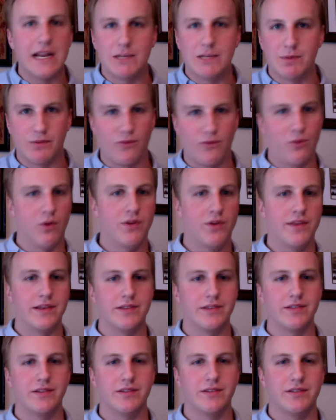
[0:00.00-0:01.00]
before
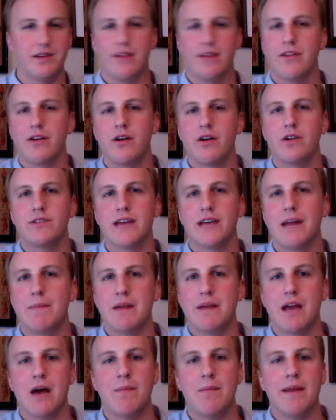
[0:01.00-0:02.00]
this, Southerners had
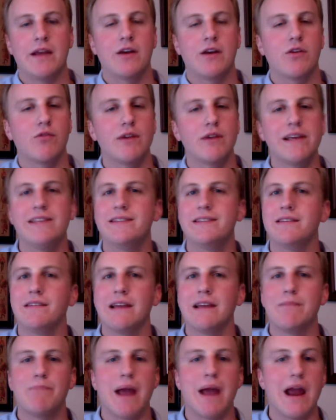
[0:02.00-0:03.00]
become
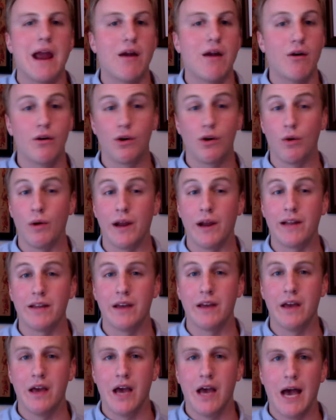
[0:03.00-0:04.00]
increasingly paranoid
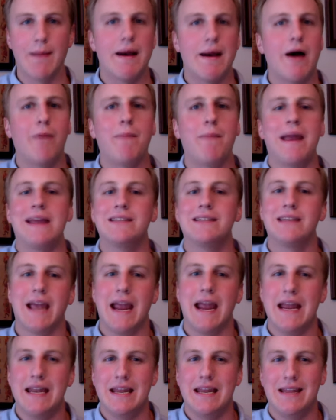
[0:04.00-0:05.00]
about
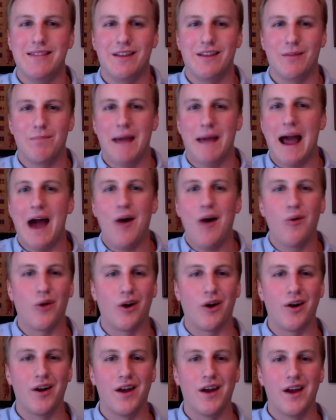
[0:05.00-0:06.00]
maintaining their
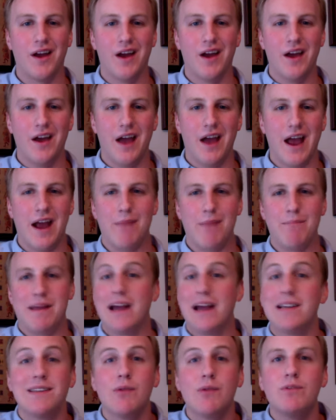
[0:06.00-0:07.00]
power
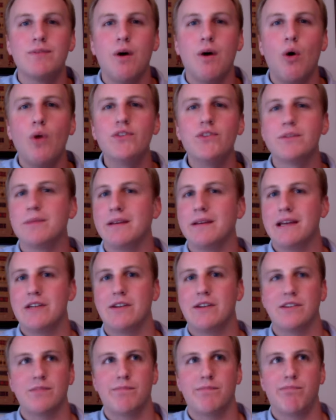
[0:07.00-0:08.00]
because it was ultimately
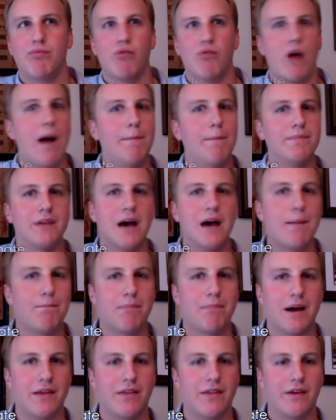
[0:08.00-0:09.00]
just propped up
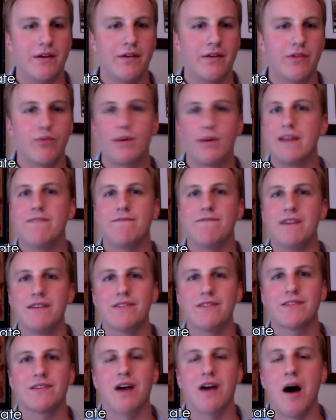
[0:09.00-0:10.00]
by the
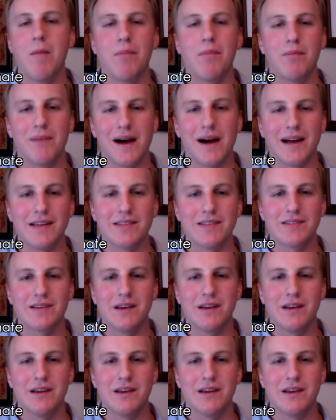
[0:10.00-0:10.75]
3/5 Compromise.